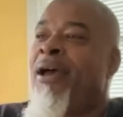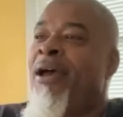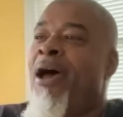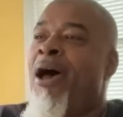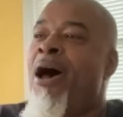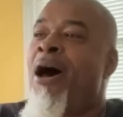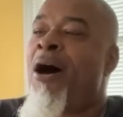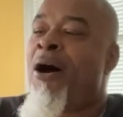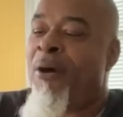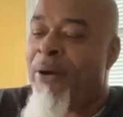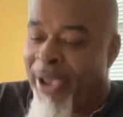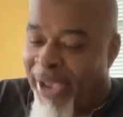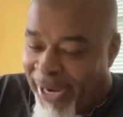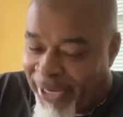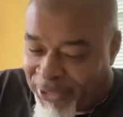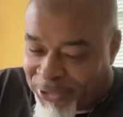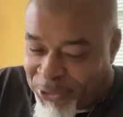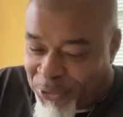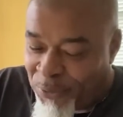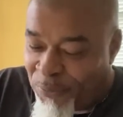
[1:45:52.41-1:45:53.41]
Oh,
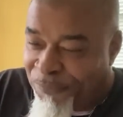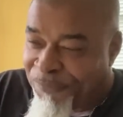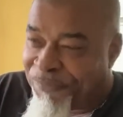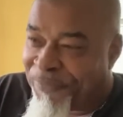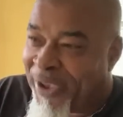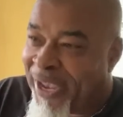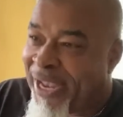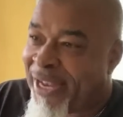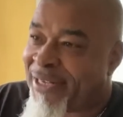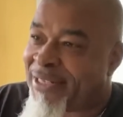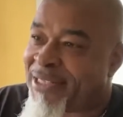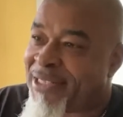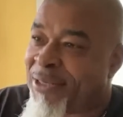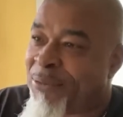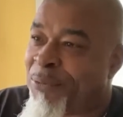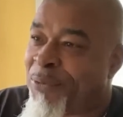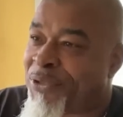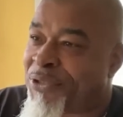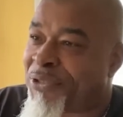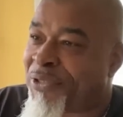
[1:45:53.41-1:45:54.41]
ain't you fancy
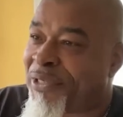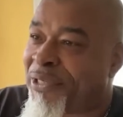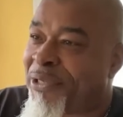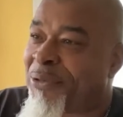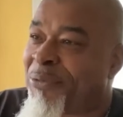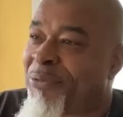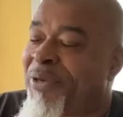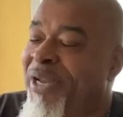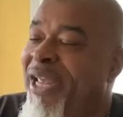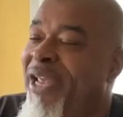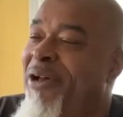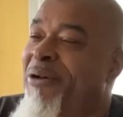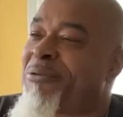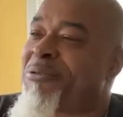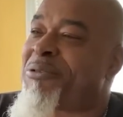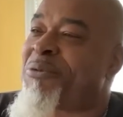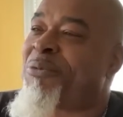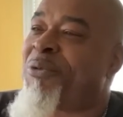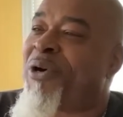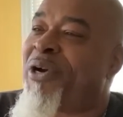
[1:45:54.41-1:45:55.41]
with your little nails
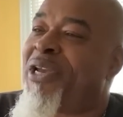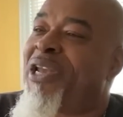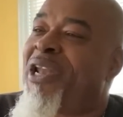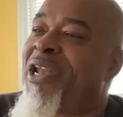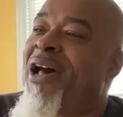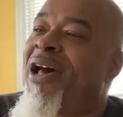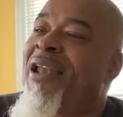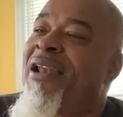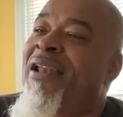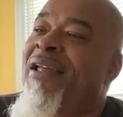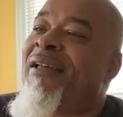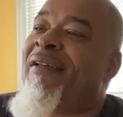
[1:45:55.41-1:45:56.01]
and whatnot?